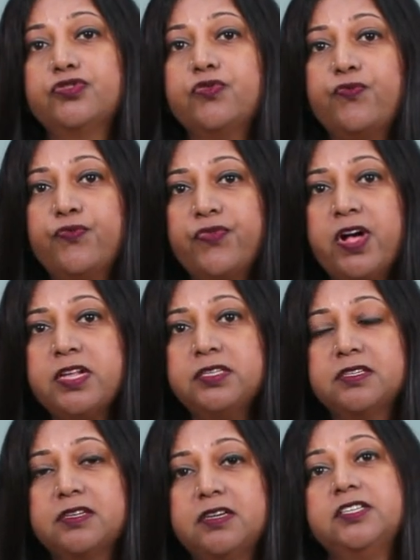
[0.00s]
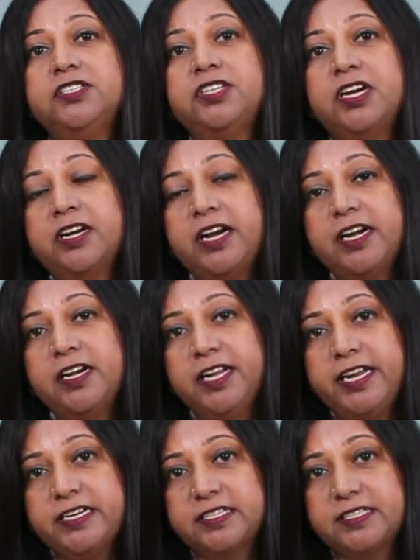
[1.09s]
So first, generate
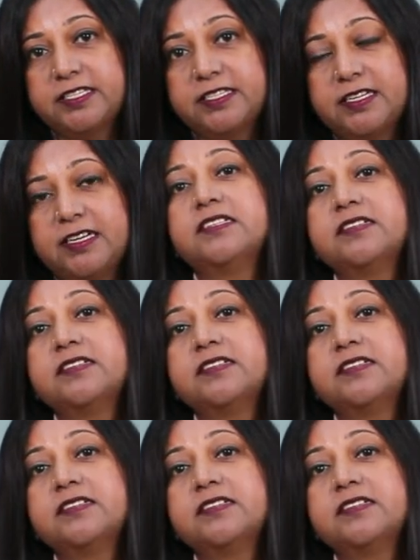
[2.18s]
leads.